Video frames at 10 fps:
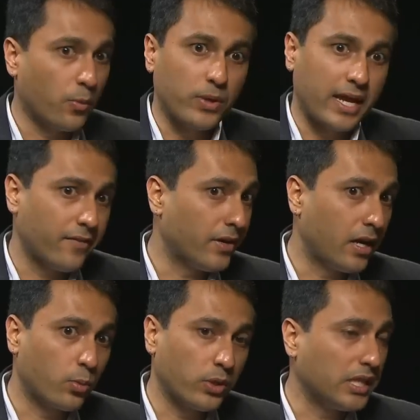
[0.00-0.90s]
And we have a,
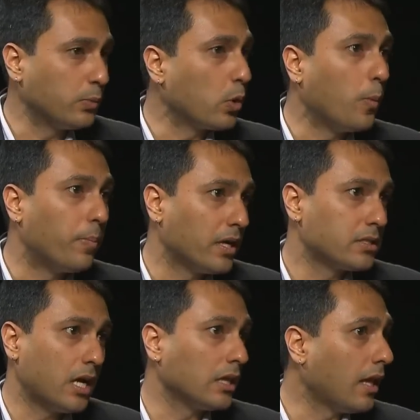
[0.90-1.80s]
a, really
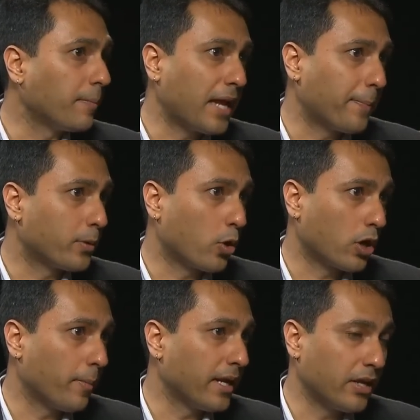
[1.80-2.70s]
robust alumni
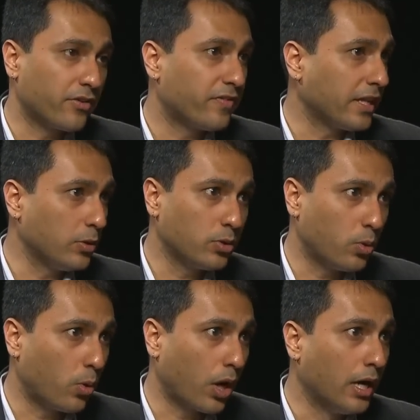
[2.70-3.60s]
program at Interfaith Youth
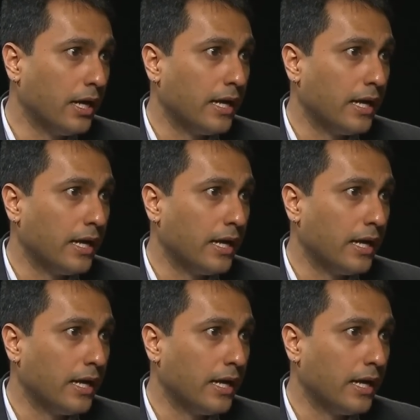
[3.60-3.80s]
Core